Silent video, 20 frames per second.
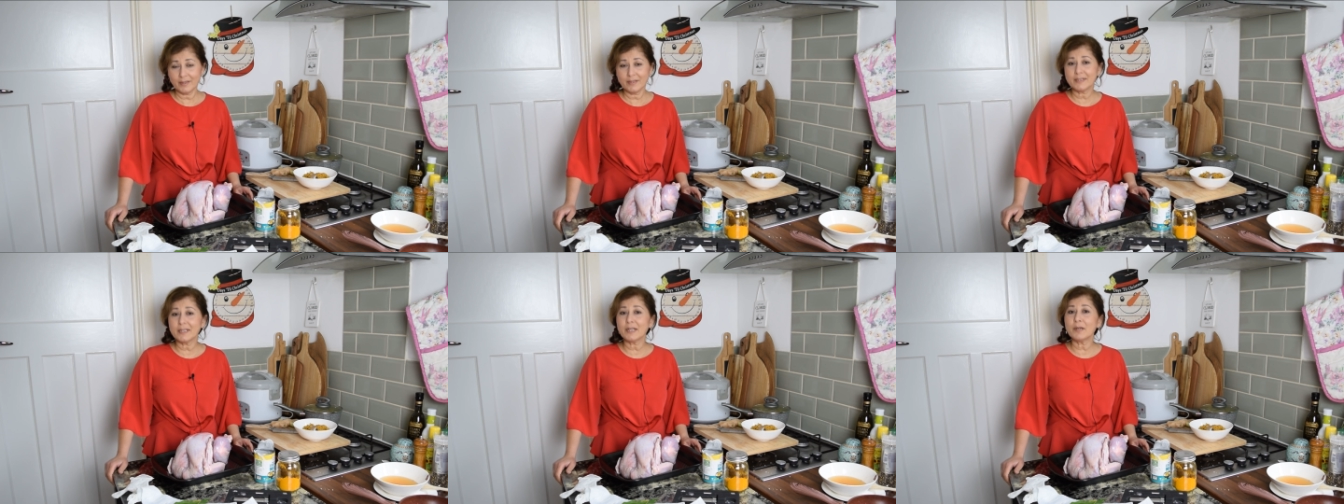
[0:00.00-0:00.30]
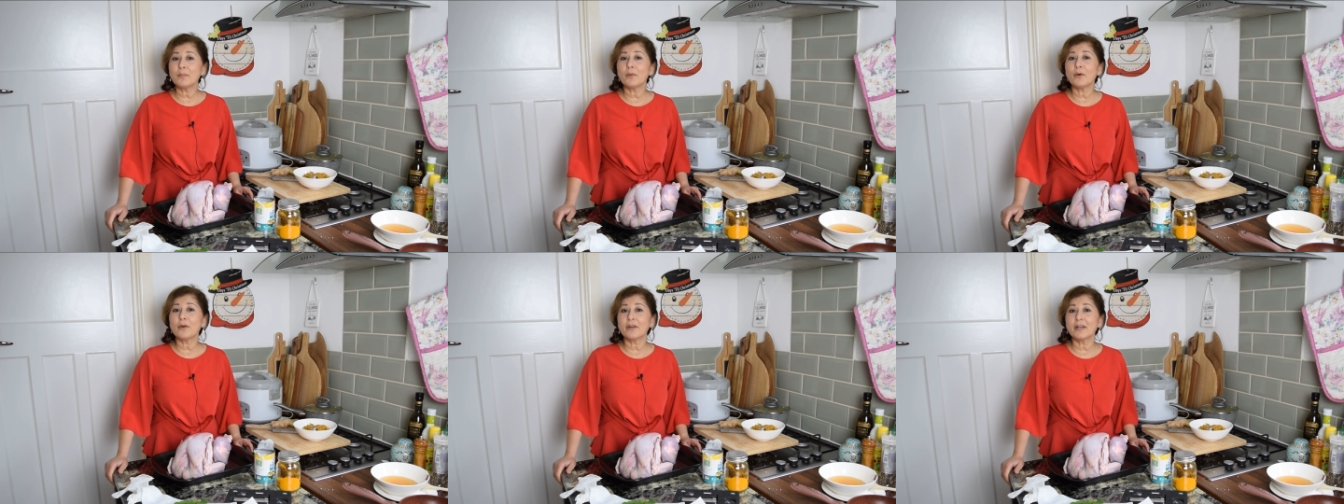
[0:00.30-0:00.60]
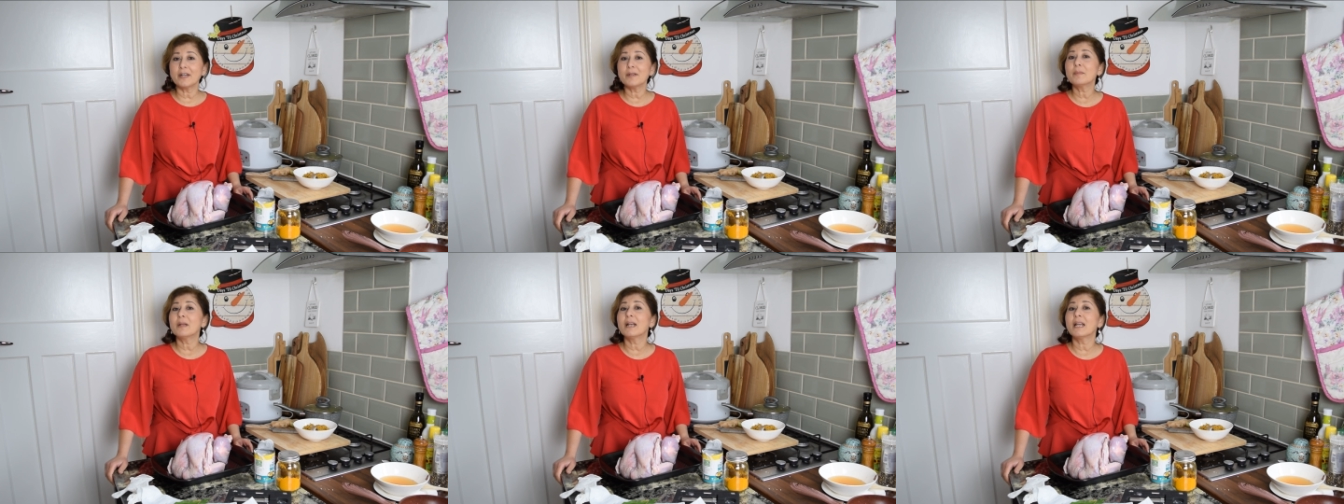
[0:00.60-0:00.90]

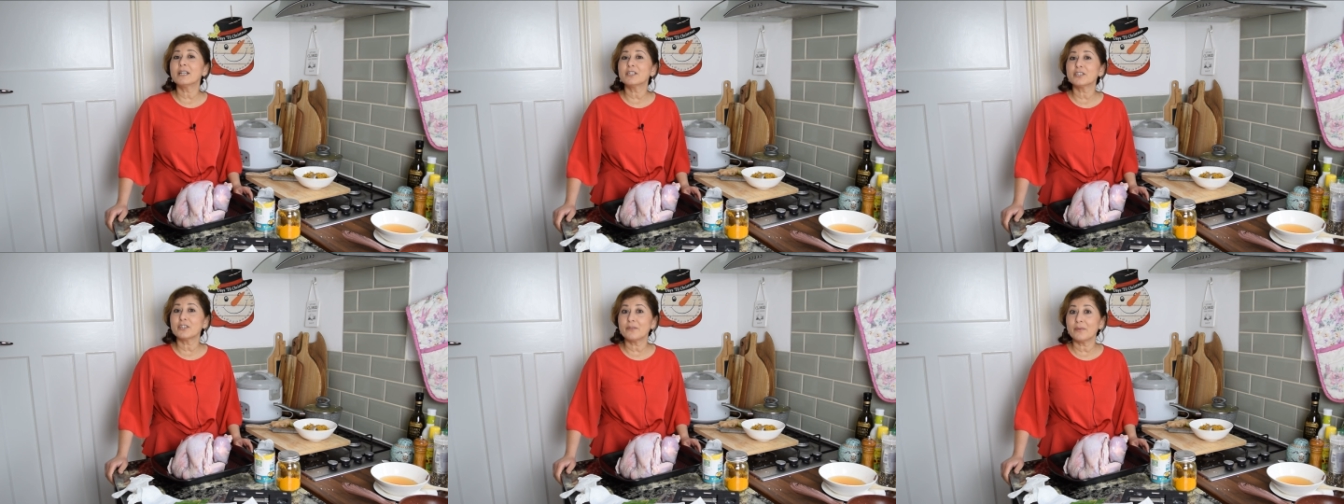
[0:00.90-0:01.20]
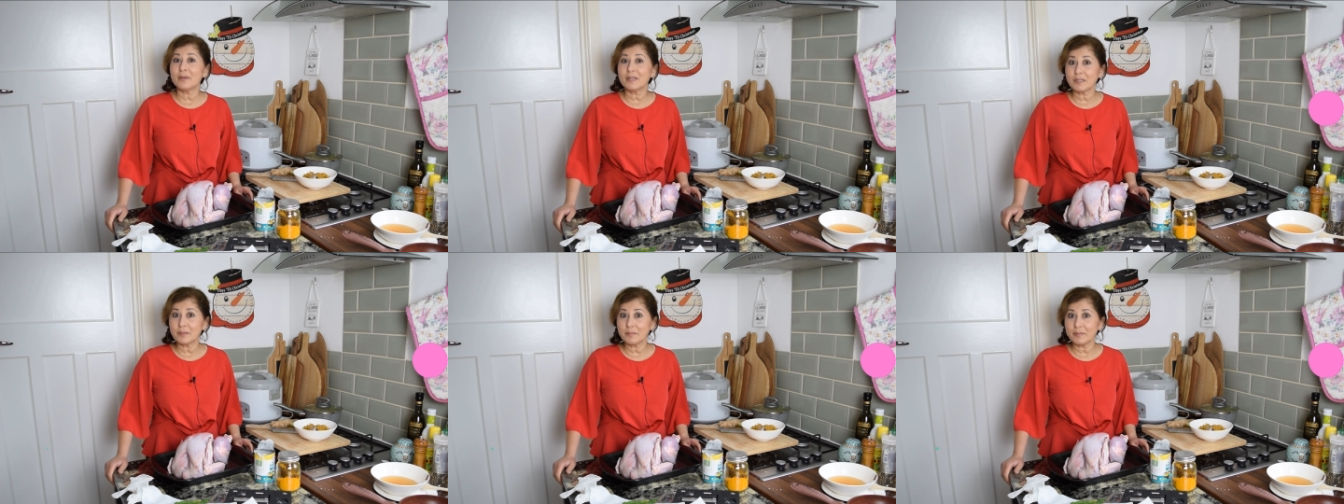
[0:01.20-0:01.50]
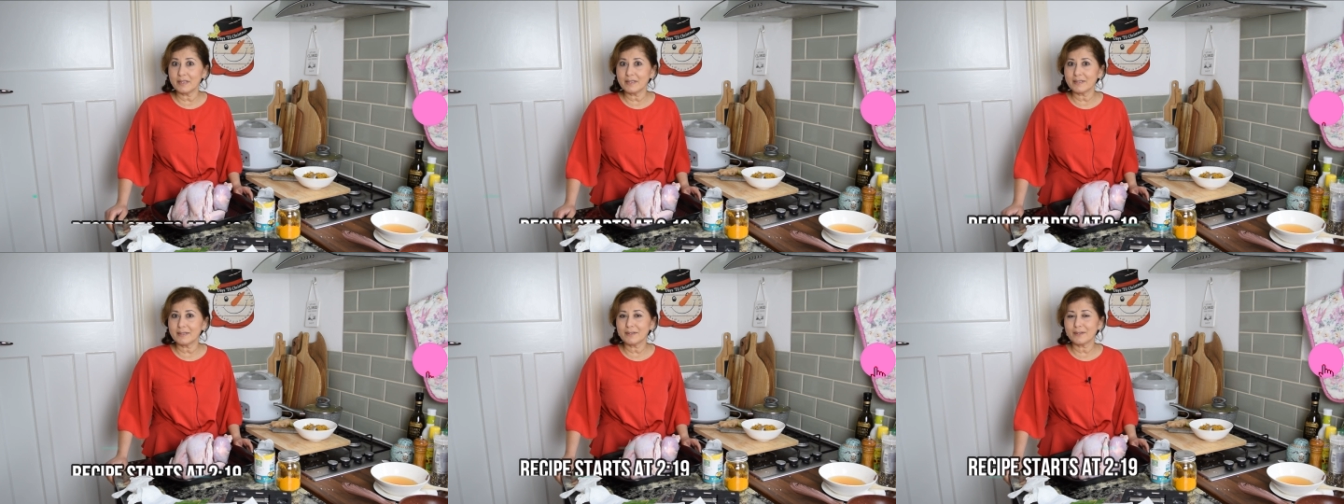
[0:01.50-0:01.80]
Singaporean Malaysian
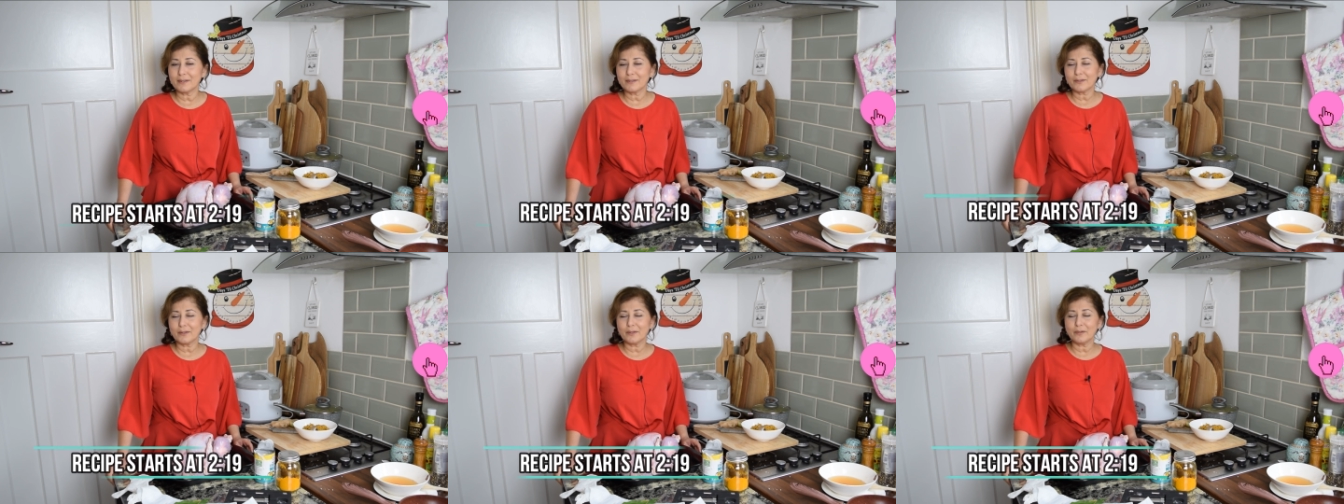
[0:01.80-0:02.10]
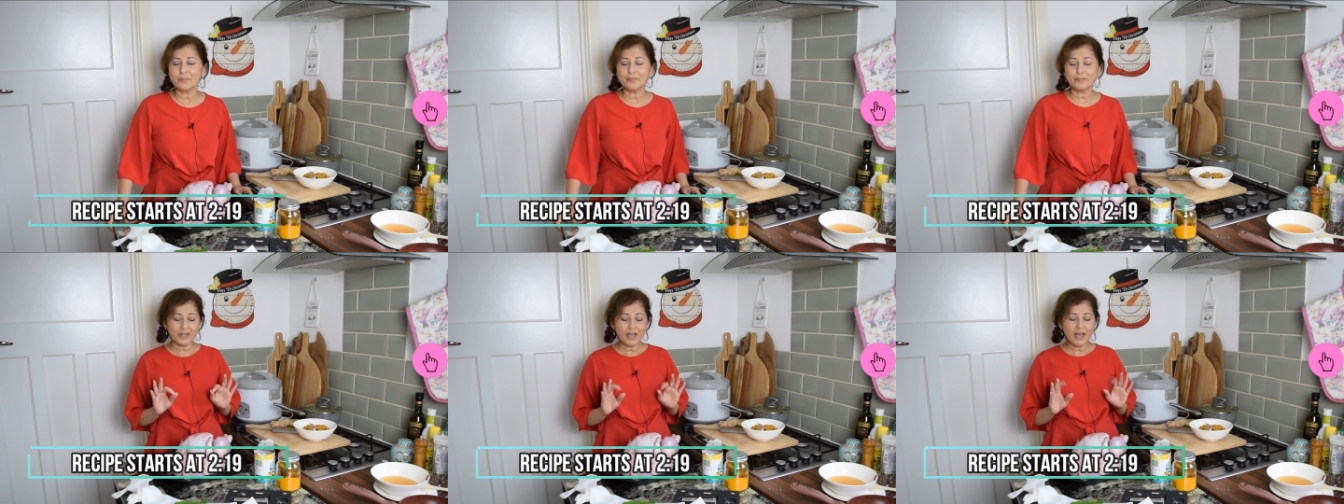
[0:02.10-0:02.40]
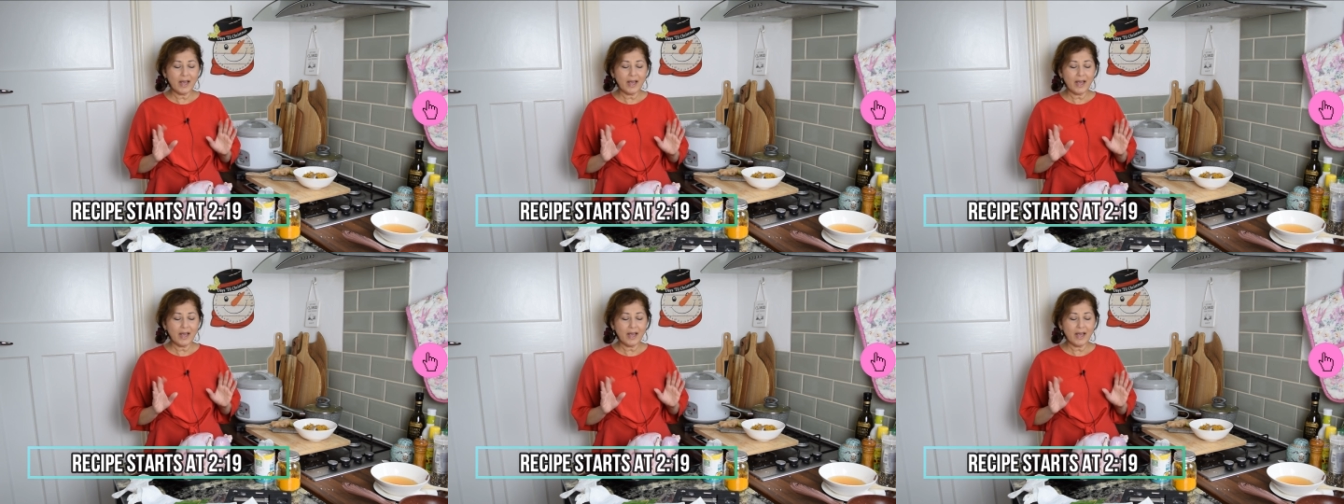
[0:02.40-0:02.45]
Recipes.com.